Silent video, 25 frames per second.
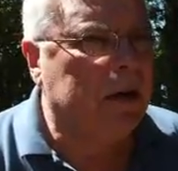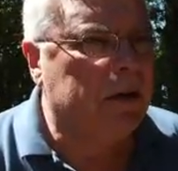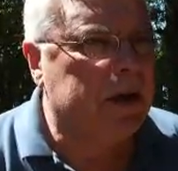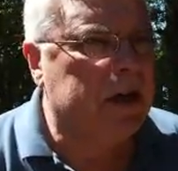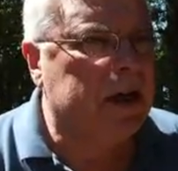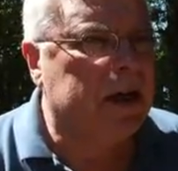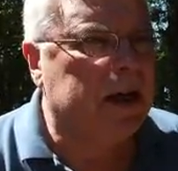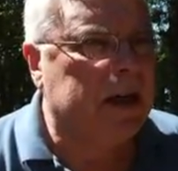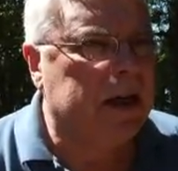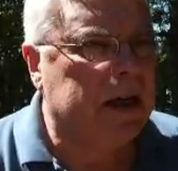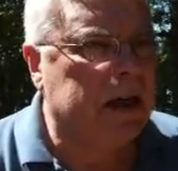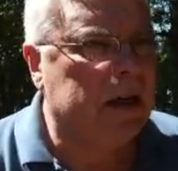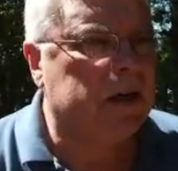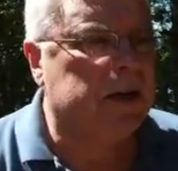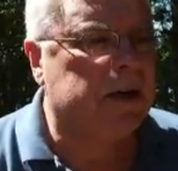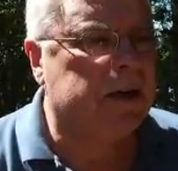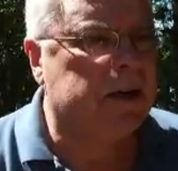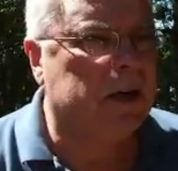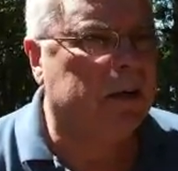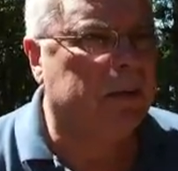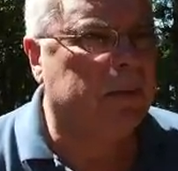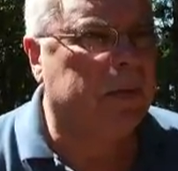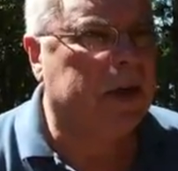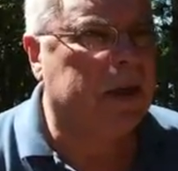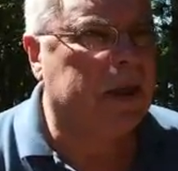how do you hire
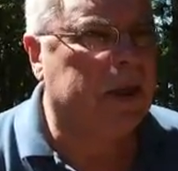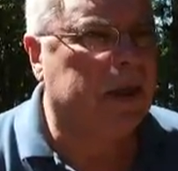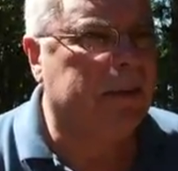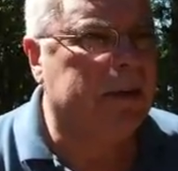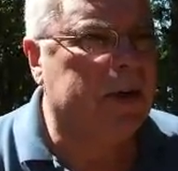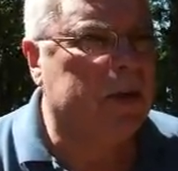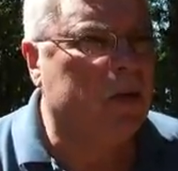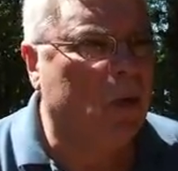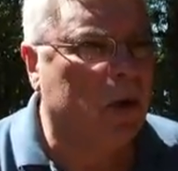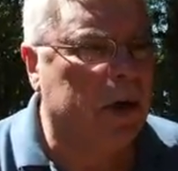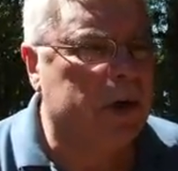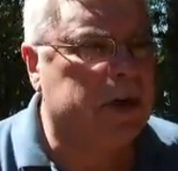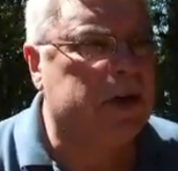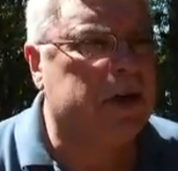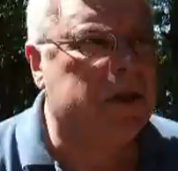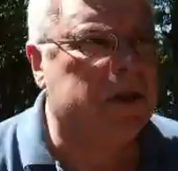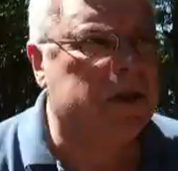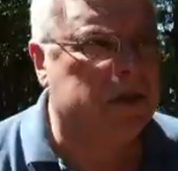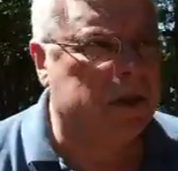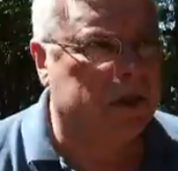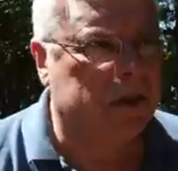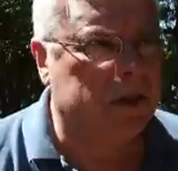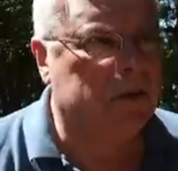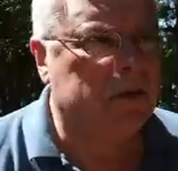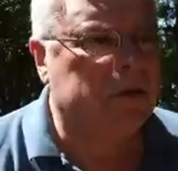somebody? I mean, what do you
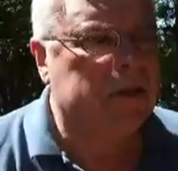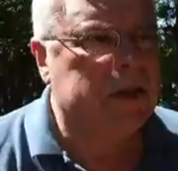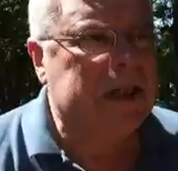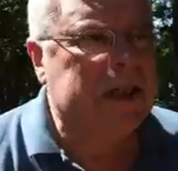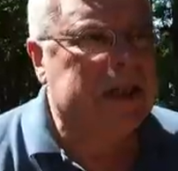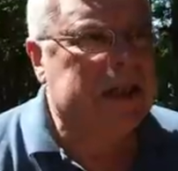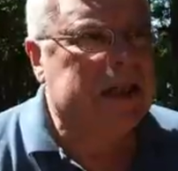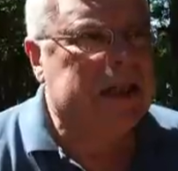do?